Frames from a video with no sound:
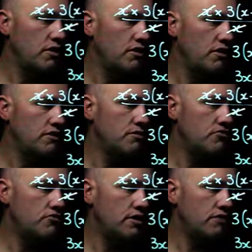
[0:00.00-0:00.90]
I'm going to
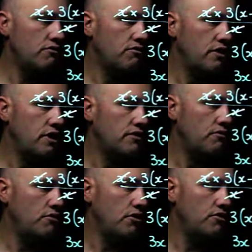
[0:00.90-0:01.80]
subtract 3x
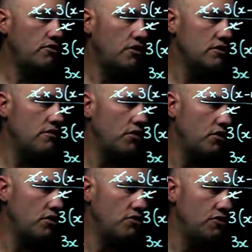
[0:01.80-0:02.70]
from both sides. I
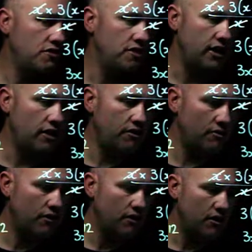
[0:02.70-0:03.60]
forgot to do this in yellow.